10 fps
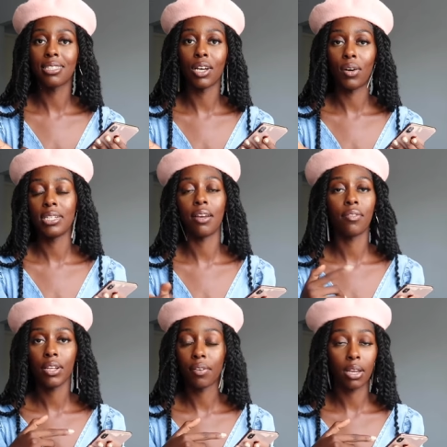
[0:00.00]
So I
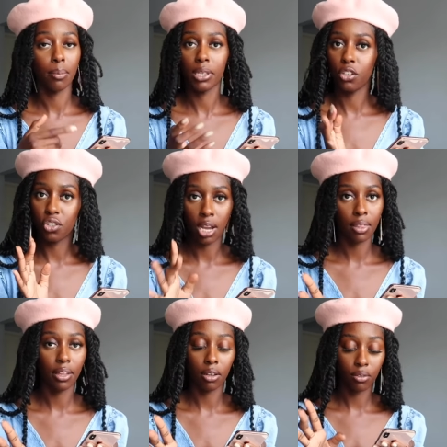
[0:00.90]
definitely recommend you
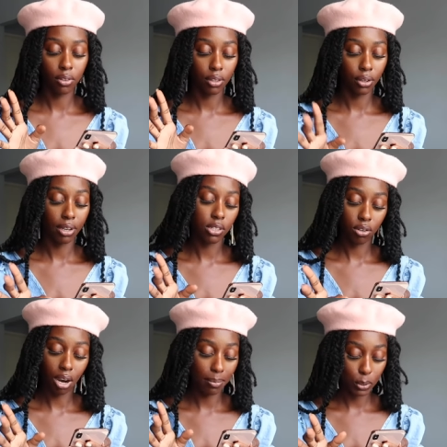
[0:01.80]
check out their
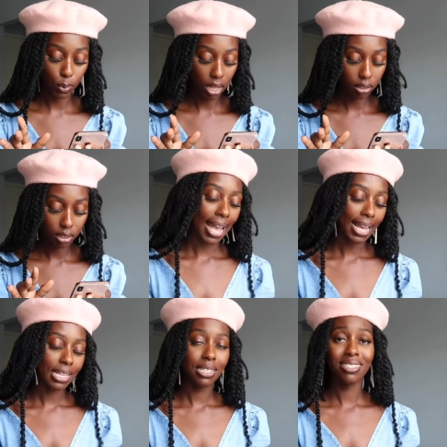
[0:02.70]
Instagram as well.
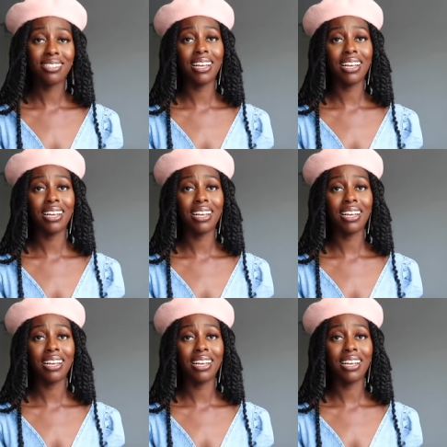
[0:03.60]
And